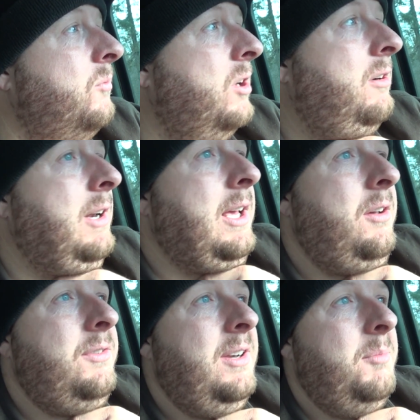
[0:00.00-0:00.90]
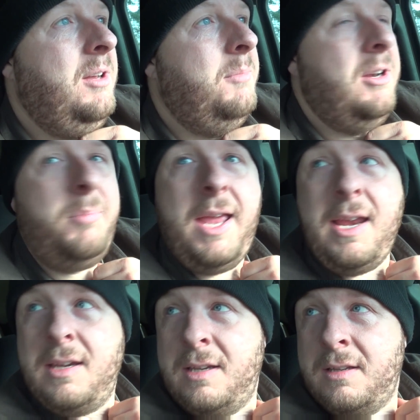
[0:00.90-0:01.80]
work around the house, did a little bit of
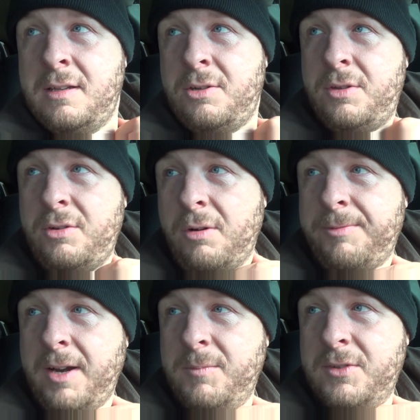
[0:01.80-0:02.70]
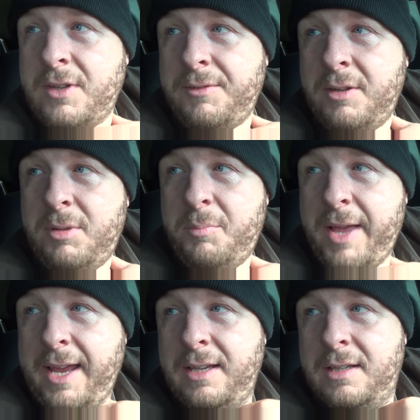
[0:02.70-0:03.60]
painting, you know, the door frames and stuff, did a bit of
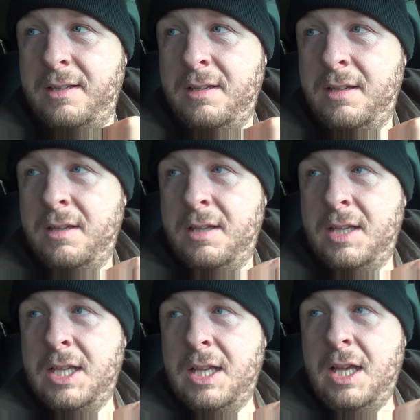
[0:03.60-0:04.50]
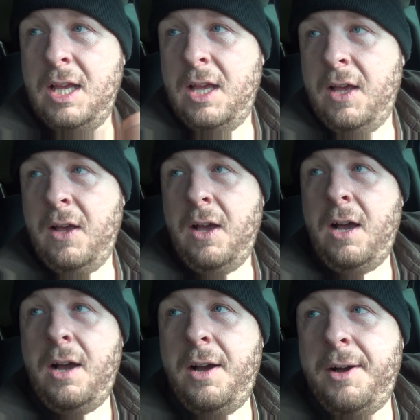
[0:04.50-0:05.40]
painting.
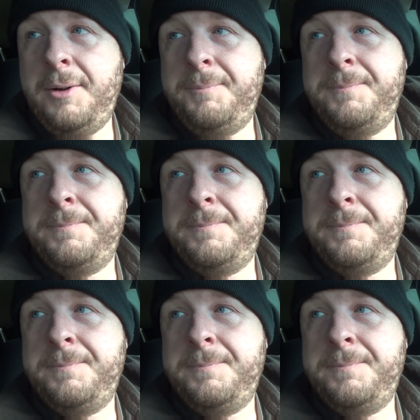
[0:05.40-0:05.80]
I